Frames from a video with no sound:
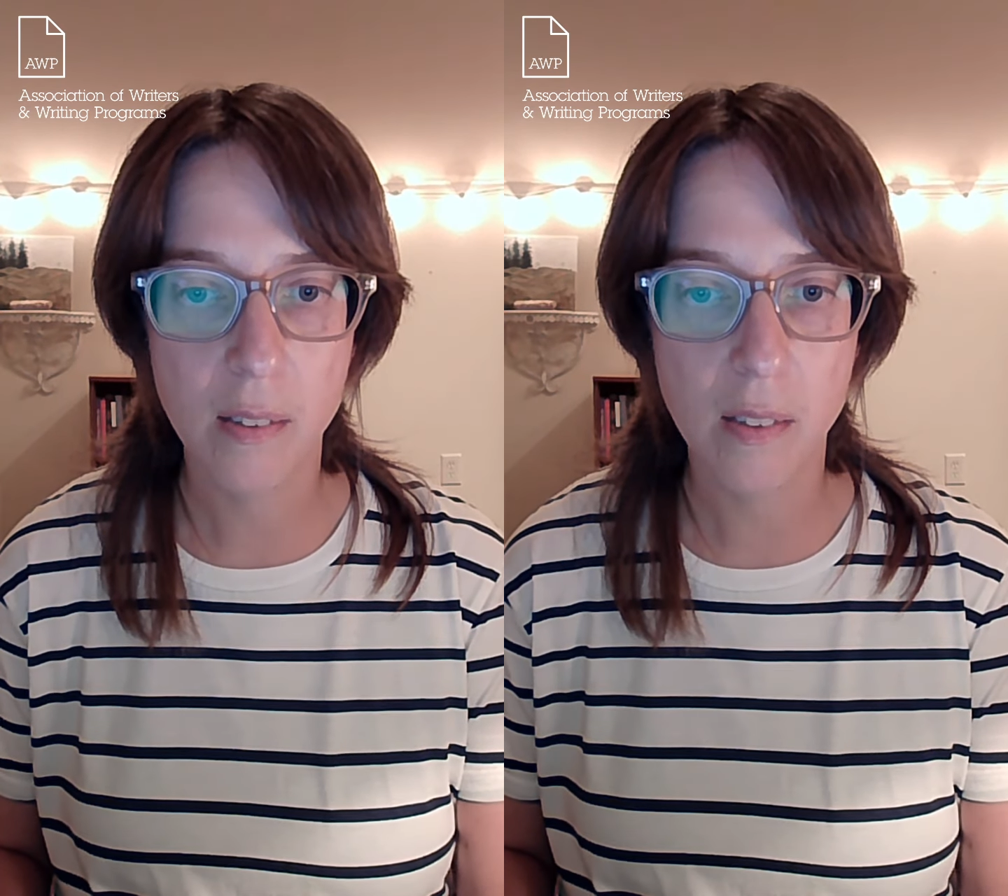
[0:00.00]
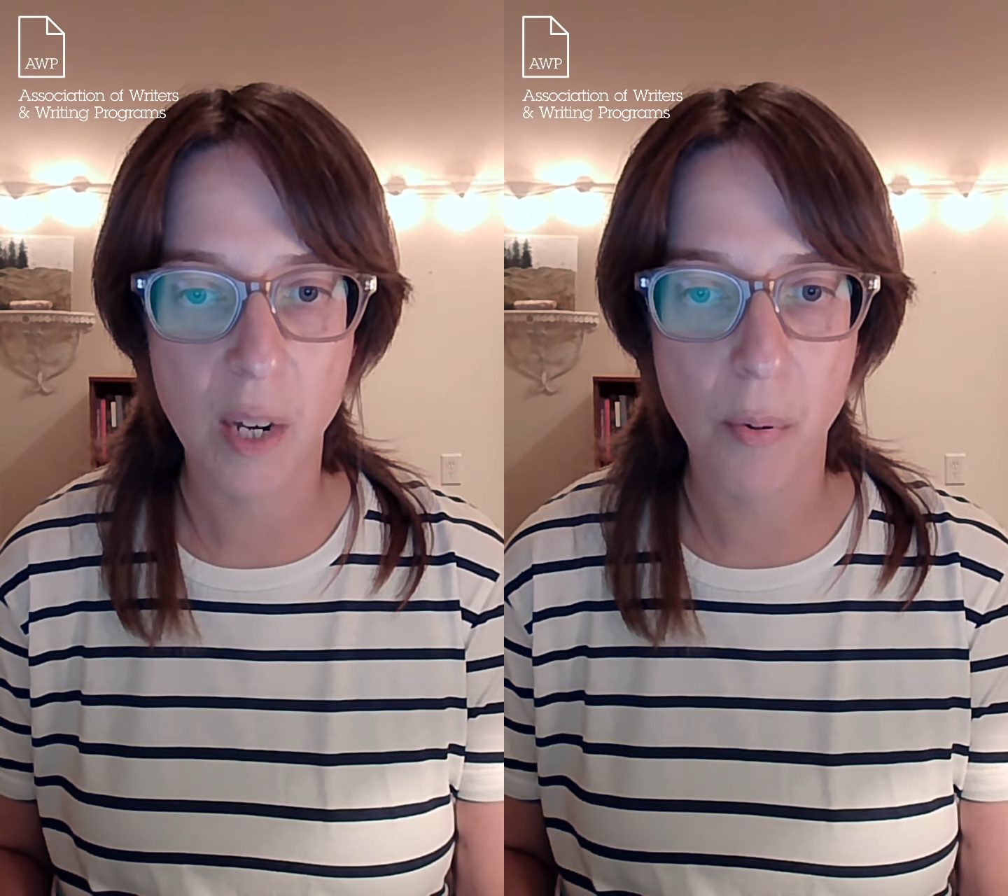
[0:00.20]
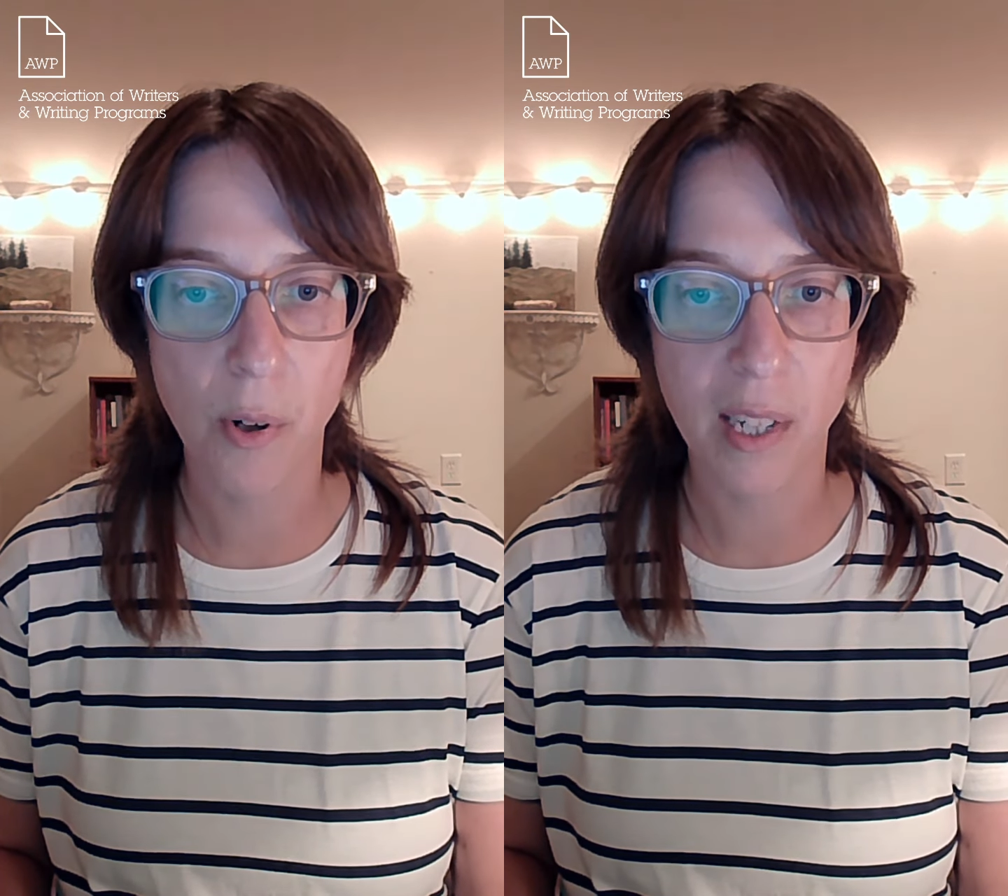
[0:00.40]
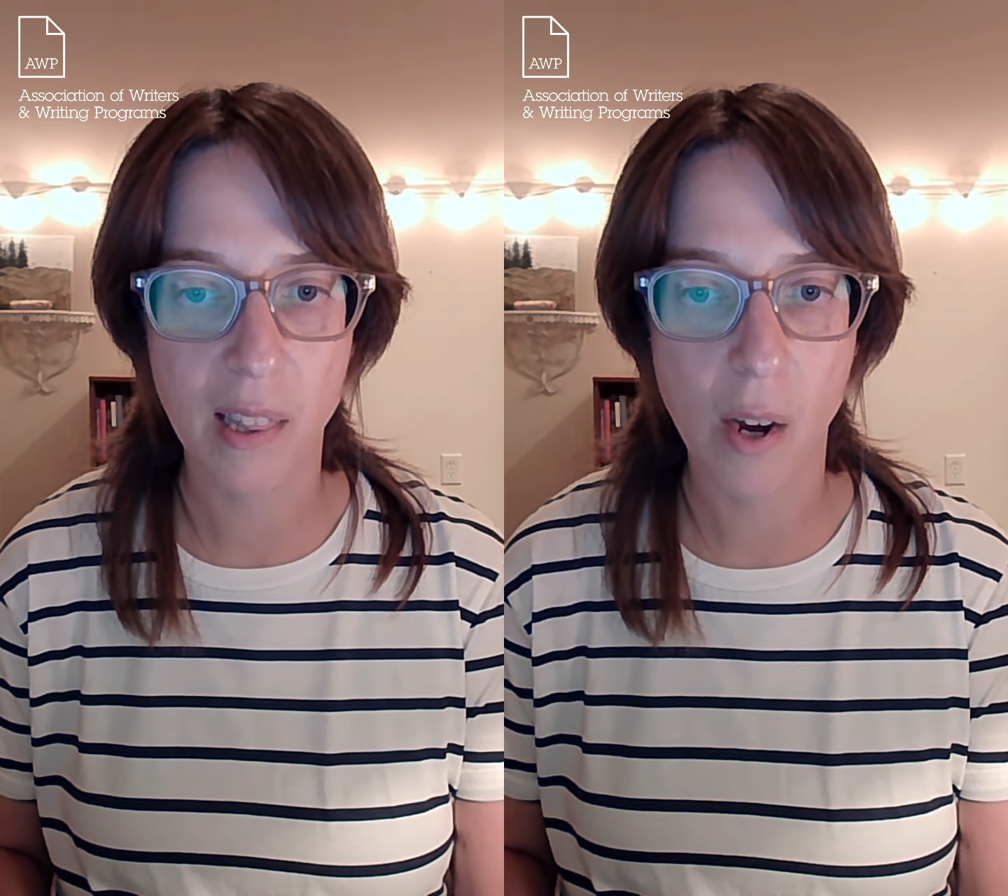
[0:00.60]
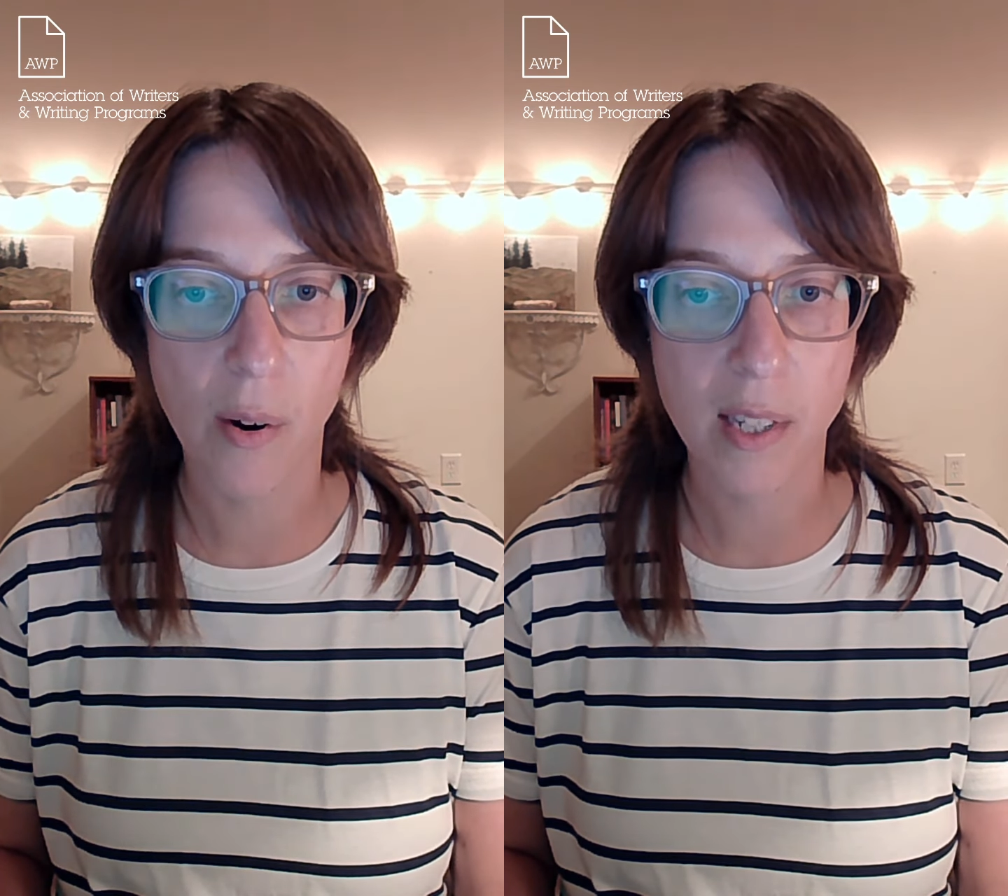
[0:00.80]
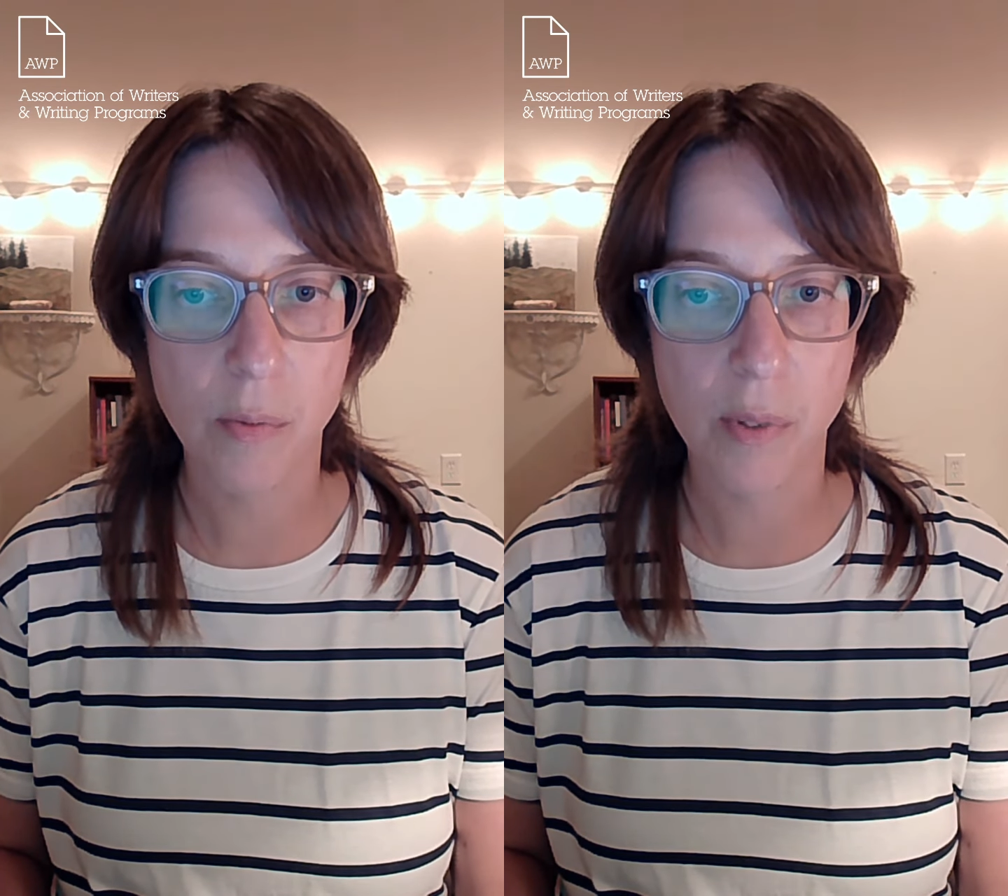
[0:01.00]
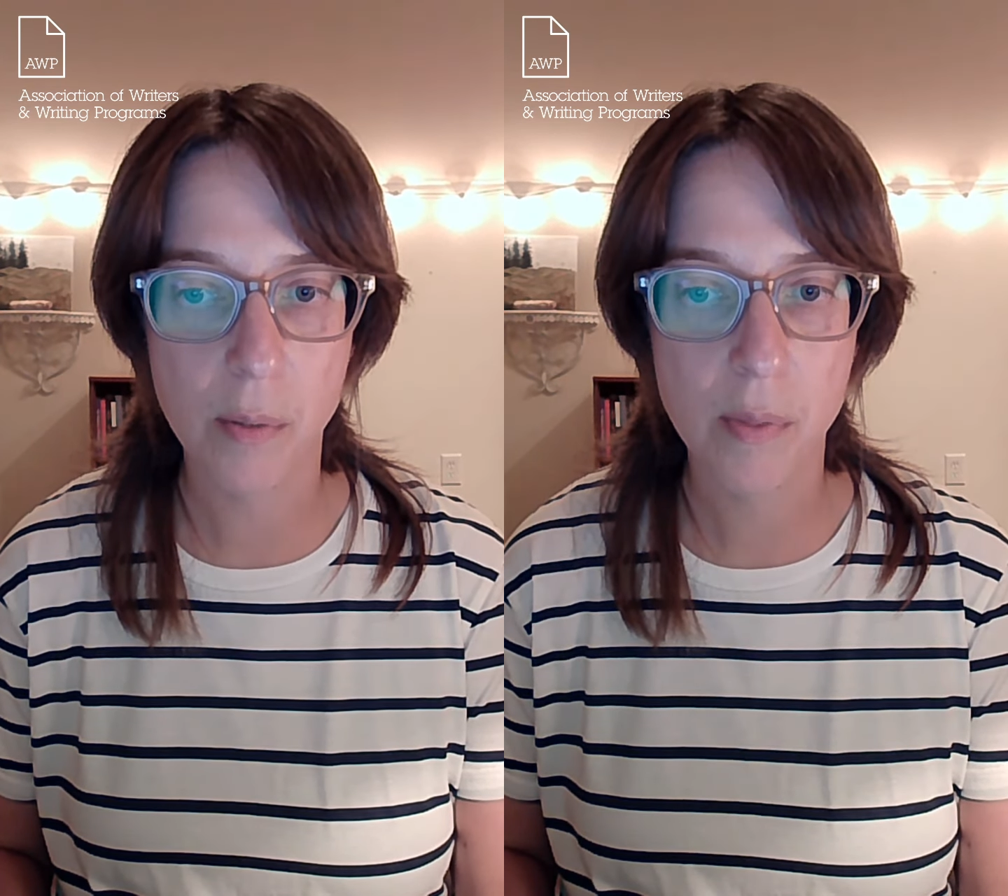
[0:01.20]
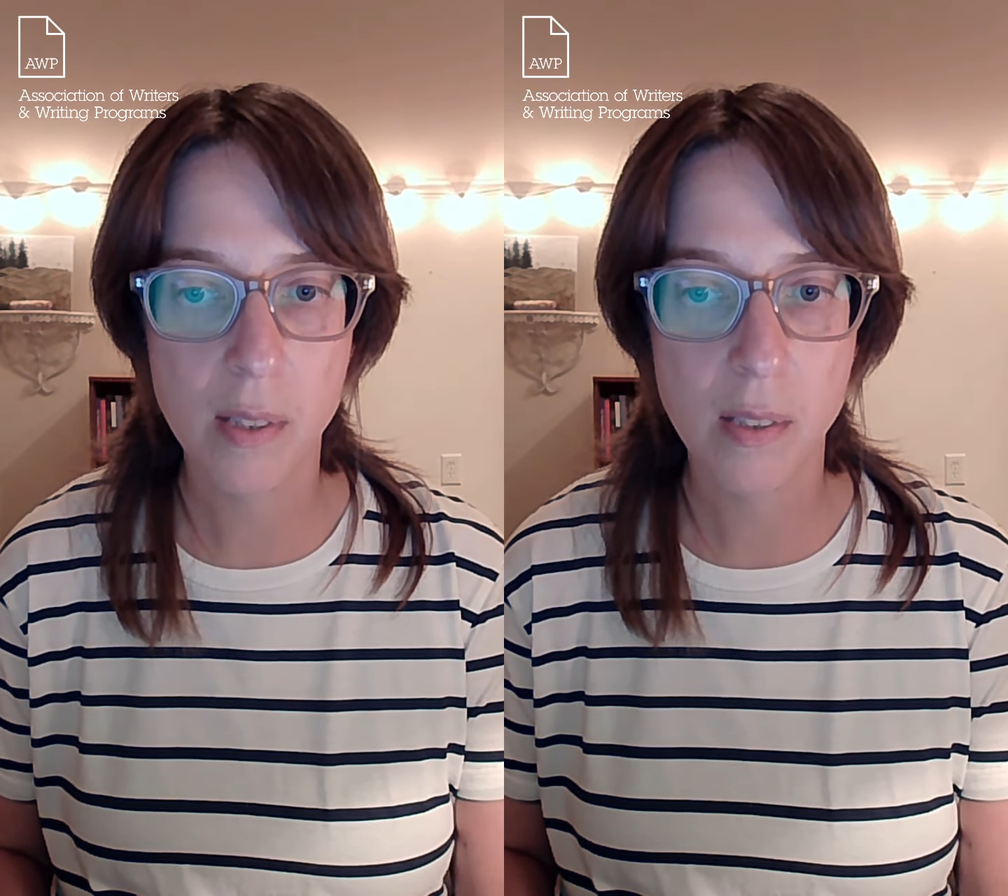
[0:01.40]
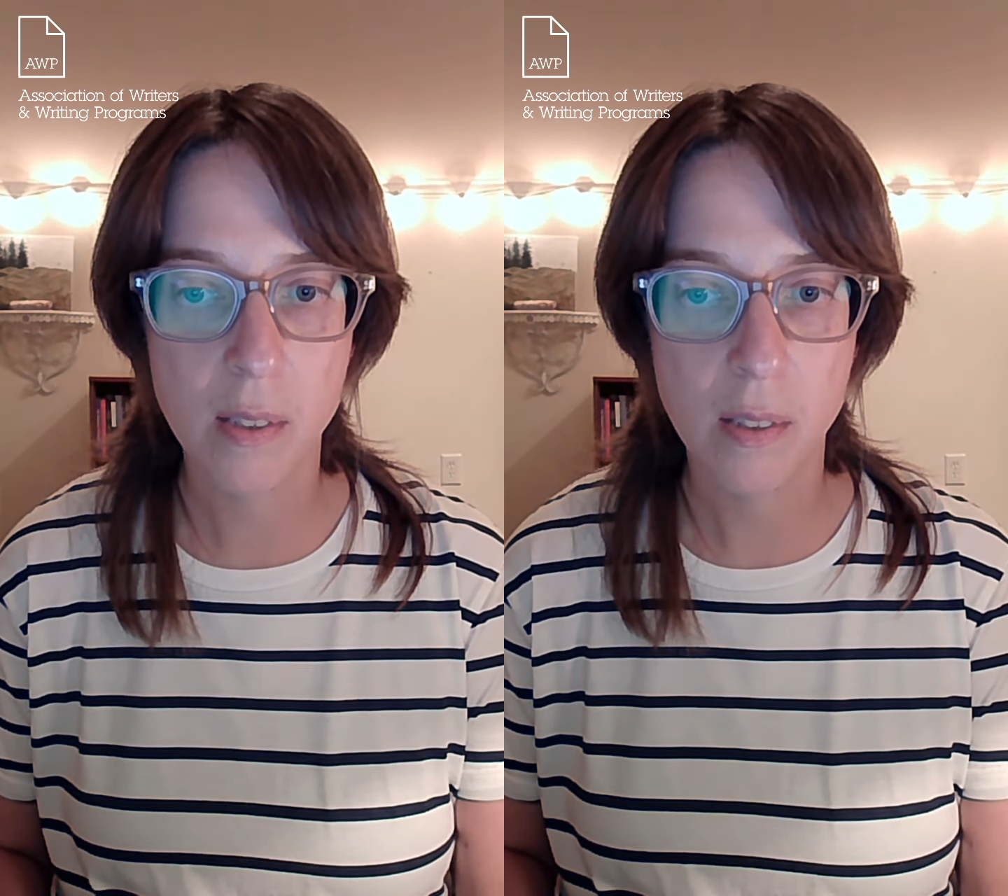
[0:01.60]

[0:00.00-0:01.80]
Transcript: Then he pointed low on his ribs.